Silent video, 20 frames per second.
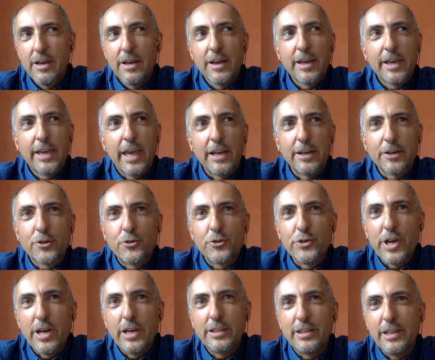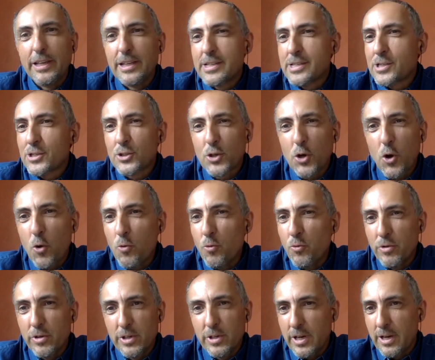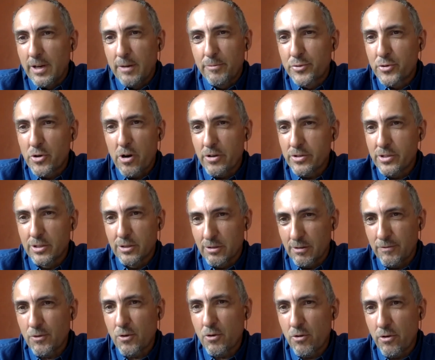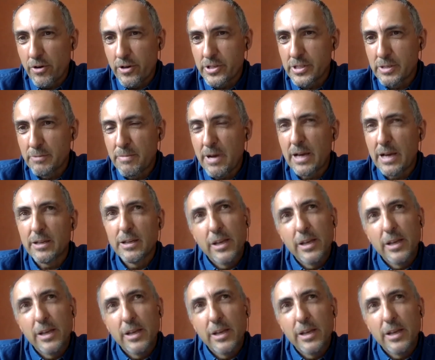can create its own process, of course, but